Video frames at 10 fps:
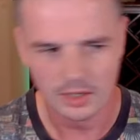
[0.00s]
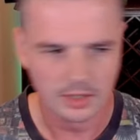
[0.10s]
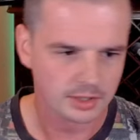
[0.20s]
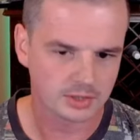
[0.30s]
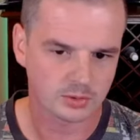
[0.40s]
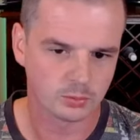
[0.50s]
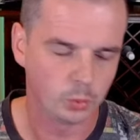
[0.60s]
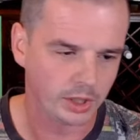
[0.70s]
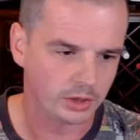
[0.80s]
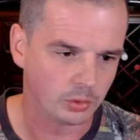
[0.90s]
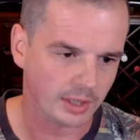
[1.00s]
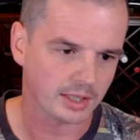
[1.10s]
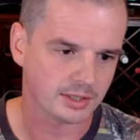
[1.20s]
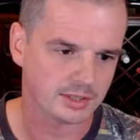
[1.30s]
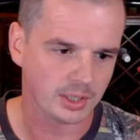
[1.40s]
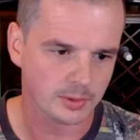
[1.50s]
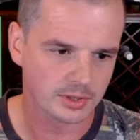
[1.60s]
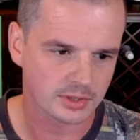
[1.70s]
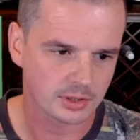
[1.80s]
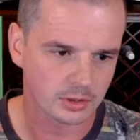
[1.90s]
It's just weird the way they
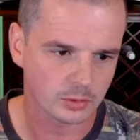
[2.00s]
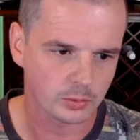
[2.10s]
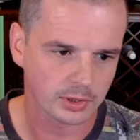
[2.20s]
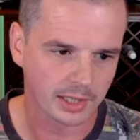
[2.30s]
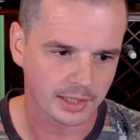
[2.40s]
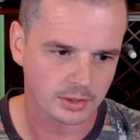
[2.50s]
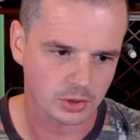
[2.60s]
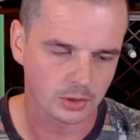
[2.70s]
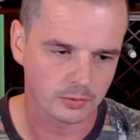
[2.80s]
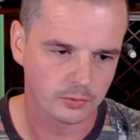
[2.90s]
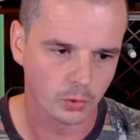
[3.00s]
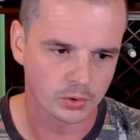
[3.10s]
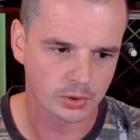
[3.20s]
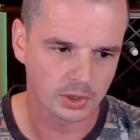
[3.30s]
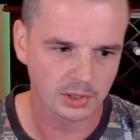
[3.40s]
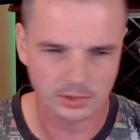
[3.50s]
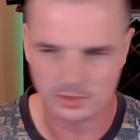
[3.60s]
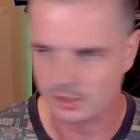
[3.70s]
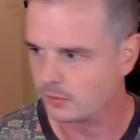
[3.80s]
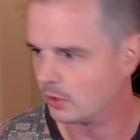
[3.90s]
sequenced it with like turn 4 Tron instead
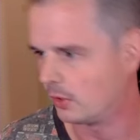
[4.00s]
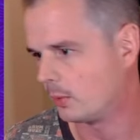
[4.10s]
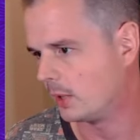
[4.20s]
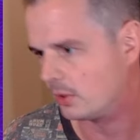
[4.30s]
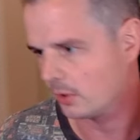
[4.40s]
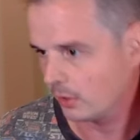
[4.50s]
of turn 3 Tron,